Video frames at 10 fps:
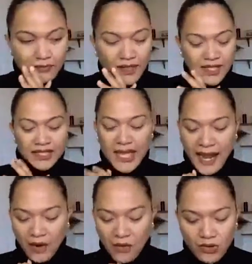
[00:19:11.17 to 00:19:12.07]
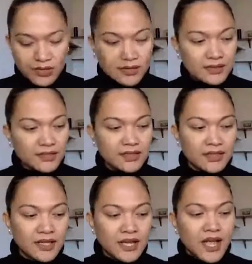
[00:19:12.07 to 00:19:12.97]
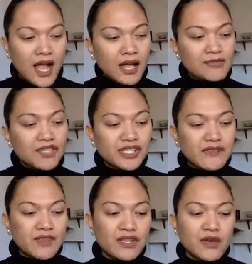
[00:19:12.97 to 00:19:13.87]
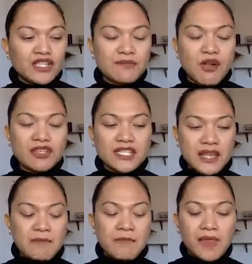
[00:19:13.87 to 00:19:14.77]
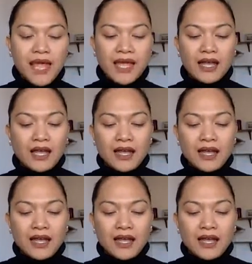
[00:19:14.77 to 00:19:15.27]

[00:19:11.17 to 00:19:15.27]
now I'm just giving you a small tip, like